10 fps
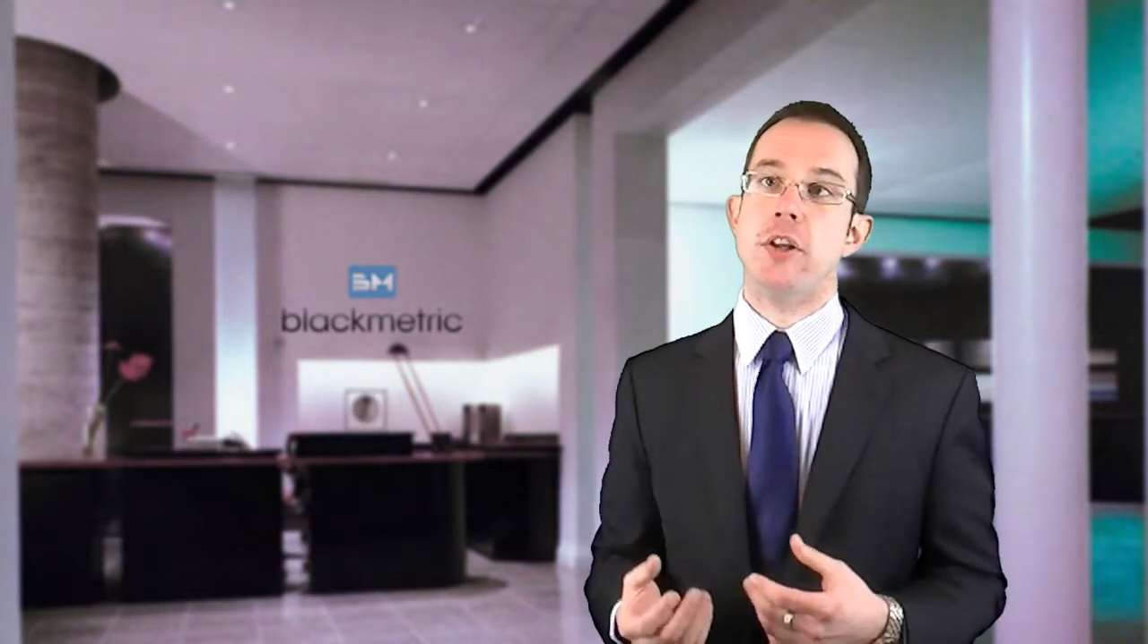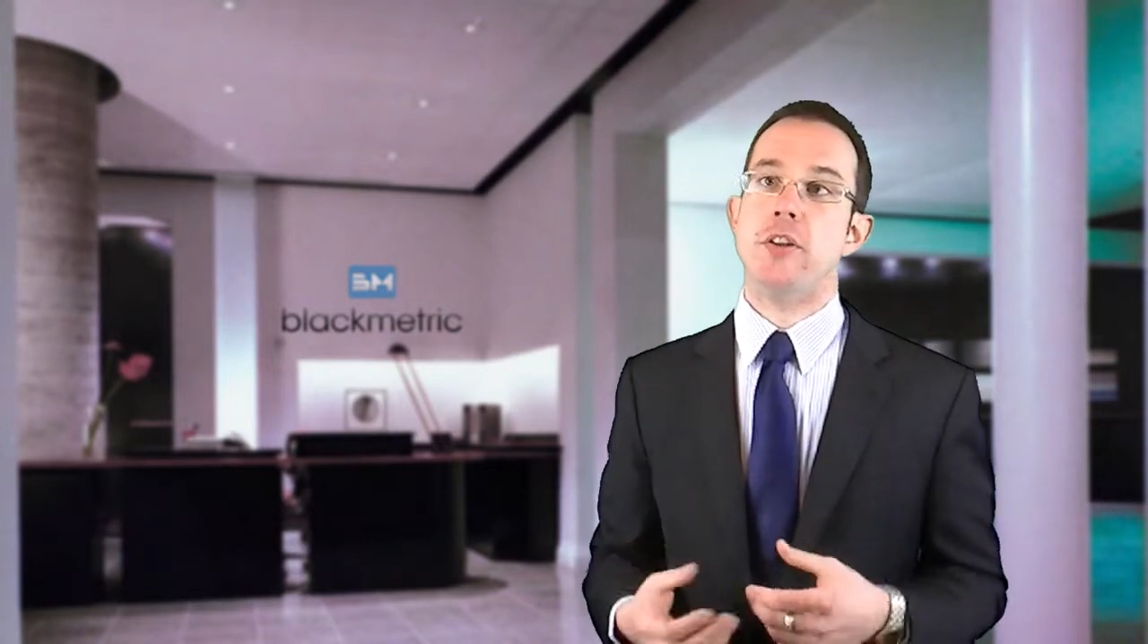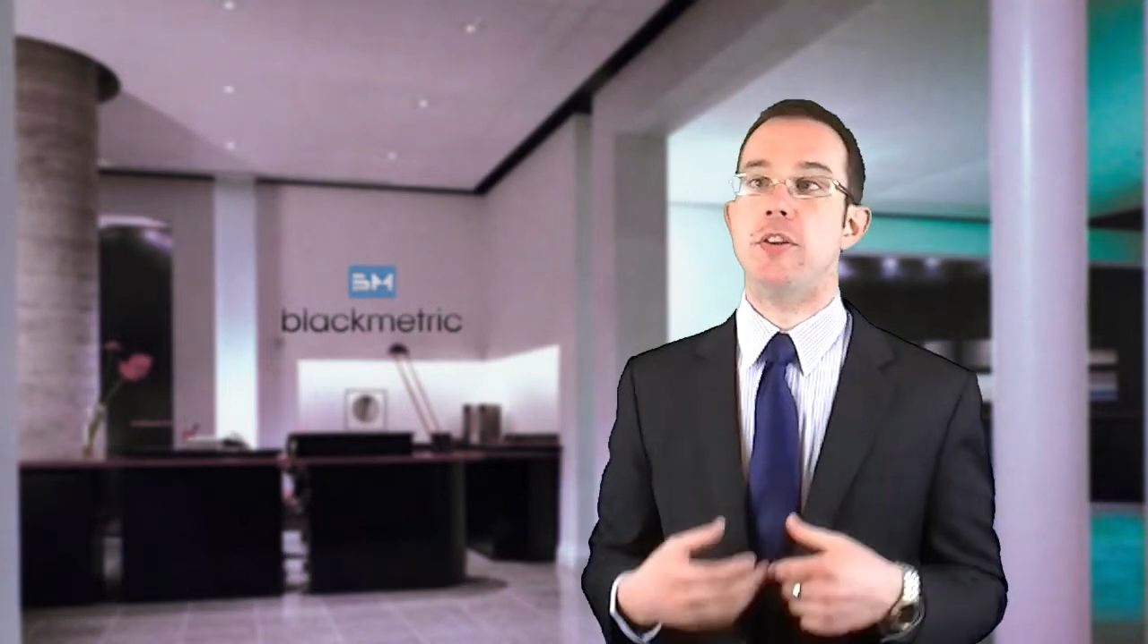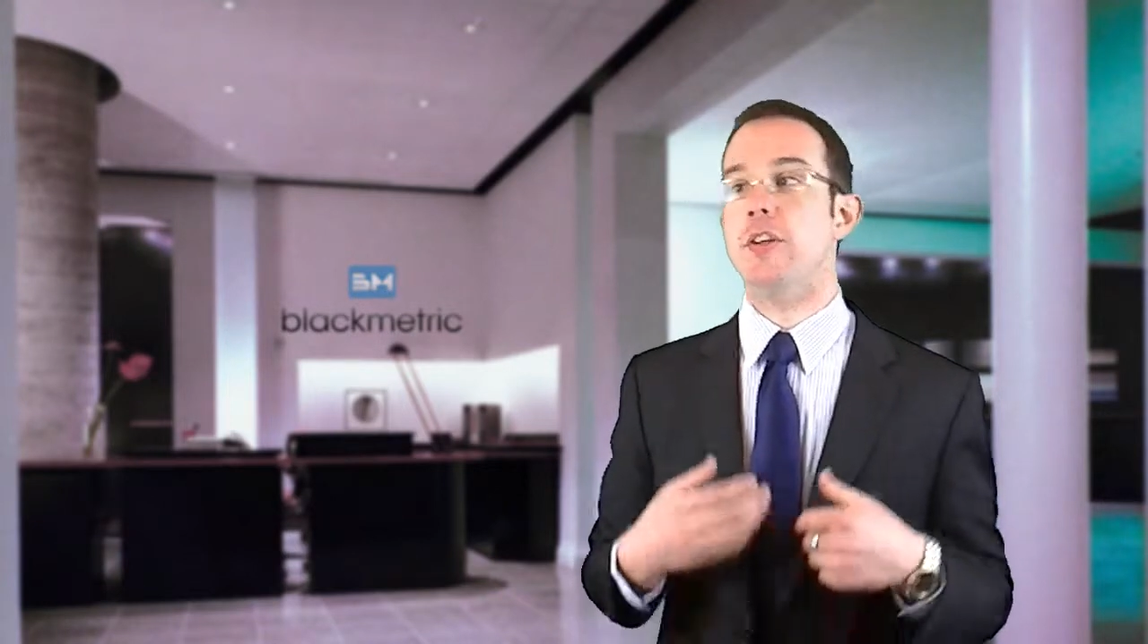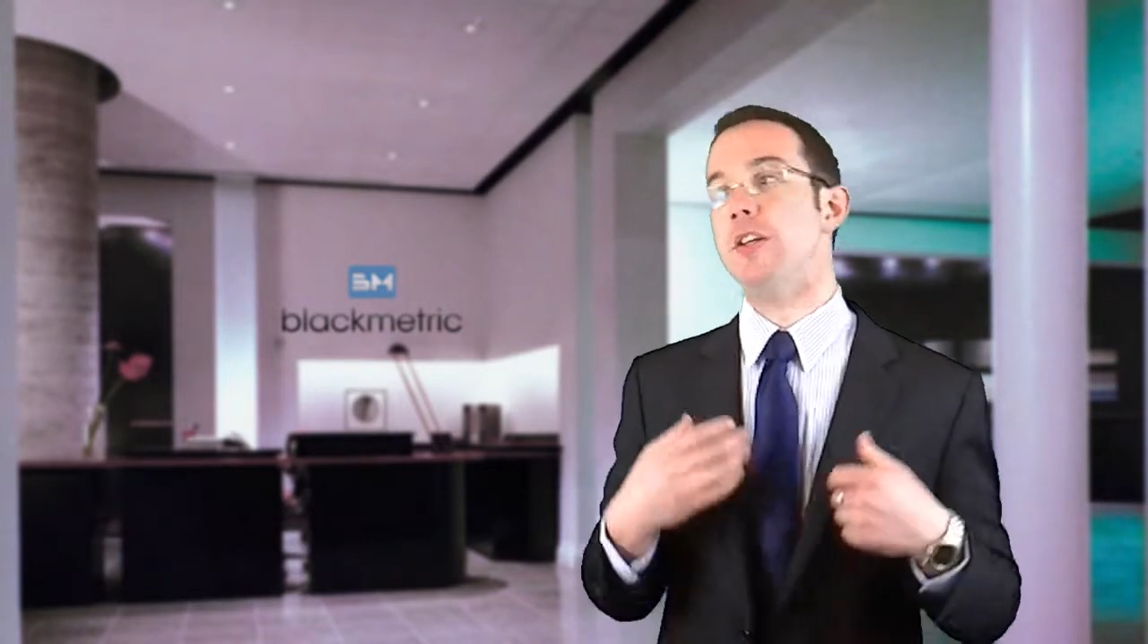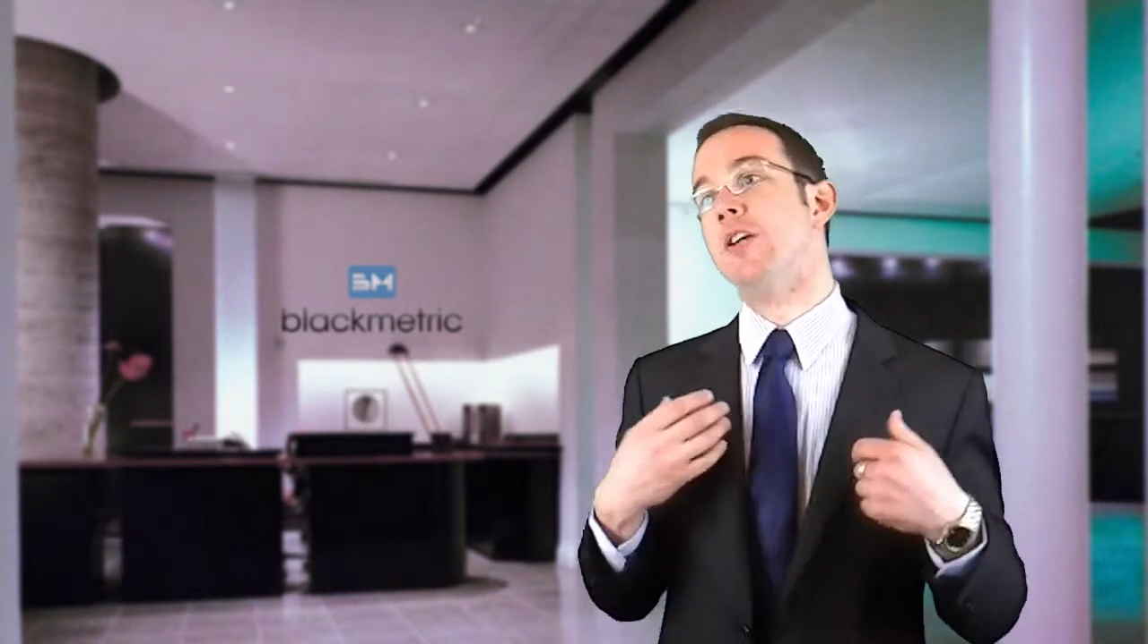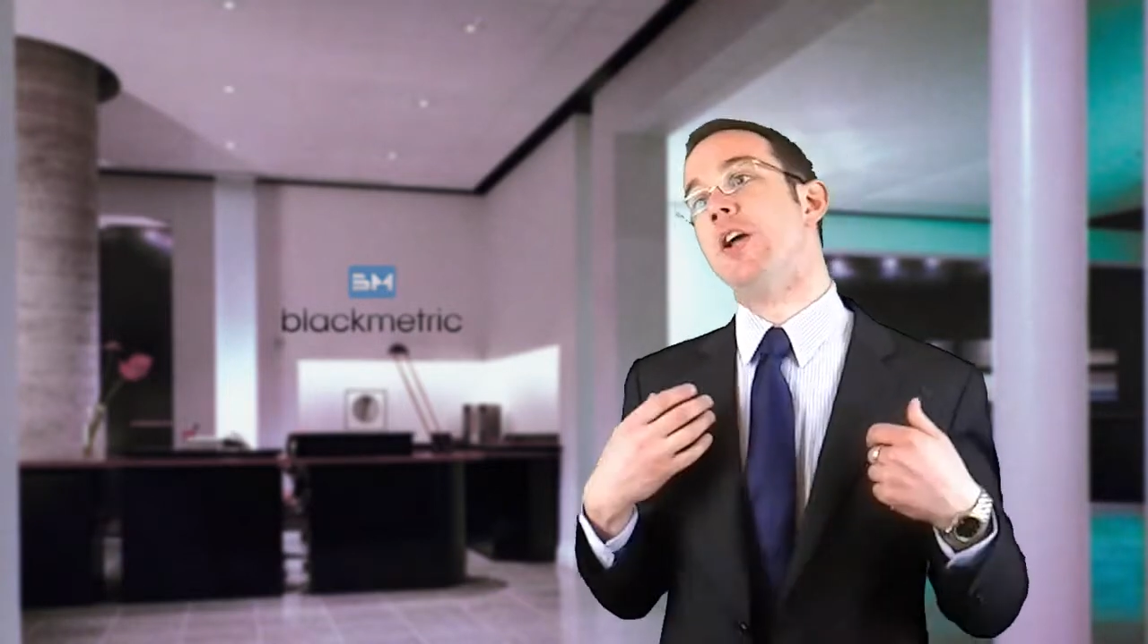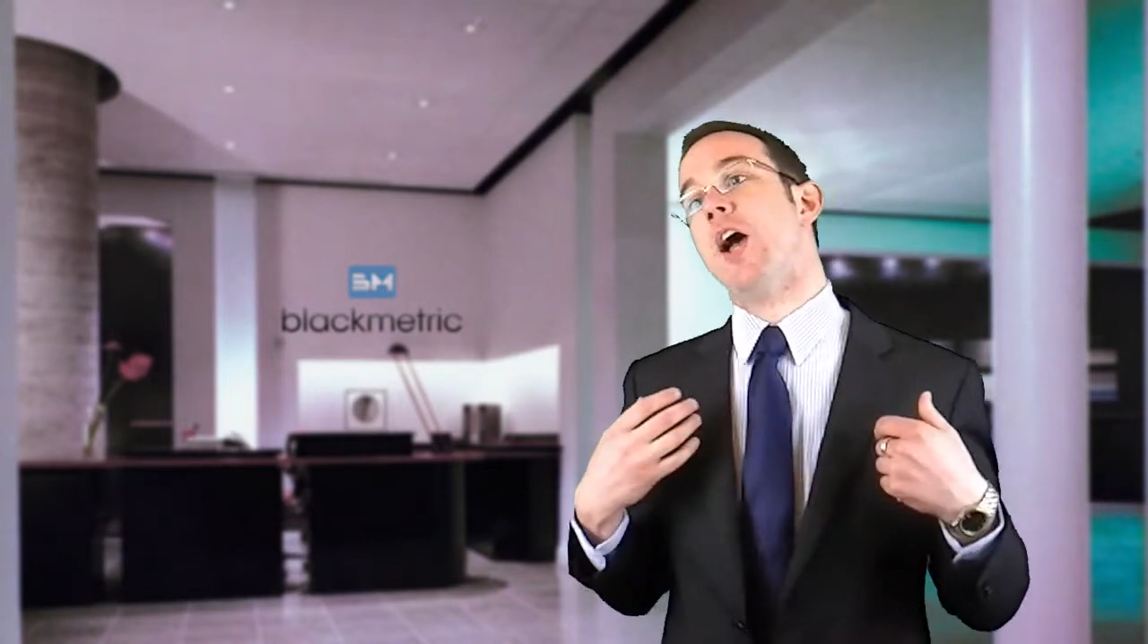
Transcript: the